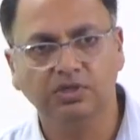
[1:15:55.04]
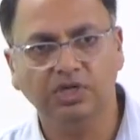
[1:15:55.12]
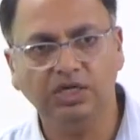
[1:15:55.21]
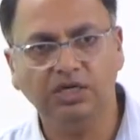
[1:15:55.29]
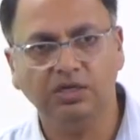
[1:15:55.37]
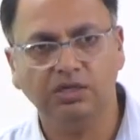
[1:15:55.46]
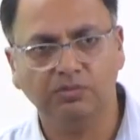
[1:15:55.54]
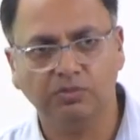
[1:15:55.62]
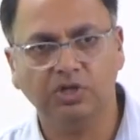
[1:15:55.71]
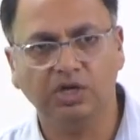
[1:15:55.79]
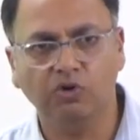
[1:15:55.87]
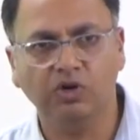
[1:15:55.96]
right?
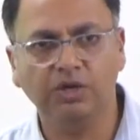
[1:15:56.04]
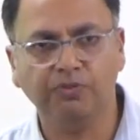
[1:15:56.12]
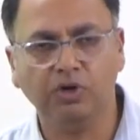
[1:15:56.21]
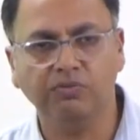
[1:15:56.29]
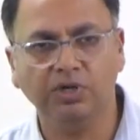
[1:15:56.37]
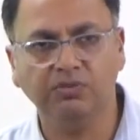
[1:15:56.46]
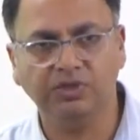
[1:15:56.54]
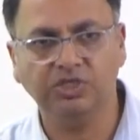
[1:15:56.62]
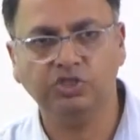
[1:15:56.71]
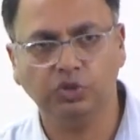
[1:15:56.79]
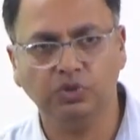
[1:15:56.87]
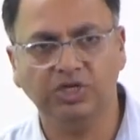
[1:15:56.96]
The only problem
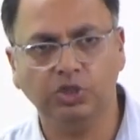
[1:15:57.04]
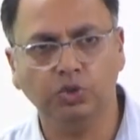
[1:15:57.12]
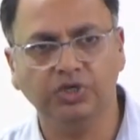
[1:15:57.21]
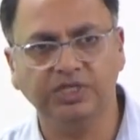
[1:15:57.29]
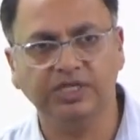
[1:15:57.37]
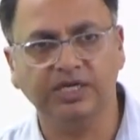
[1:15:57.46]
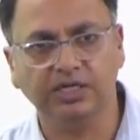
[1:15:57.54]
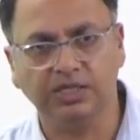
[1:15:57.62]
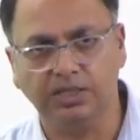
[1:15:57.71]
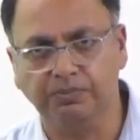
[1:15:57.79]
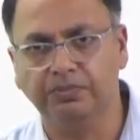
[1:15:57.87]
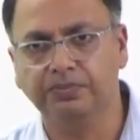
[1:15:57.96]
is you need to
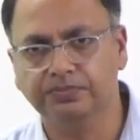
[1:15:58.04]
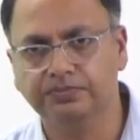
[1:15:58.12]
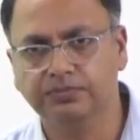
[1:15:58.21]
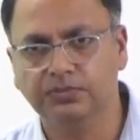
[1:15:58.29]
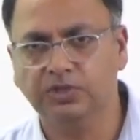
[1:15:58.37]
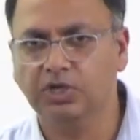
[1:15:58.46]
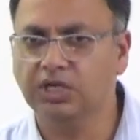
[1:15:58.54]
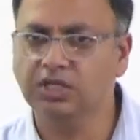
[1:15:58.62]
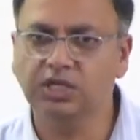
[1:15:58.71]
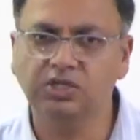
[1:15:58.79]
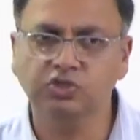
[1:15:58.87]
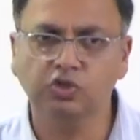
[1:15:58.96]
inject them,
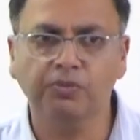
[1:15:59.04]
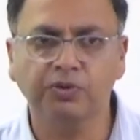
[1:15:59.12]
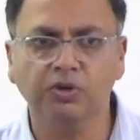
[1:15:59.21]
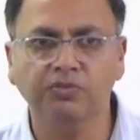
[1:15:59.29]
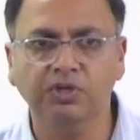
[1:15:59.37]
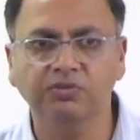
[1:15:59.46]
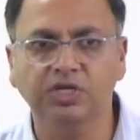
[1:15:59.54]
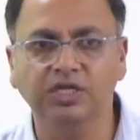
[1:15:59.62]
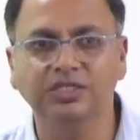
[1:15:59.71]
and there is no problem in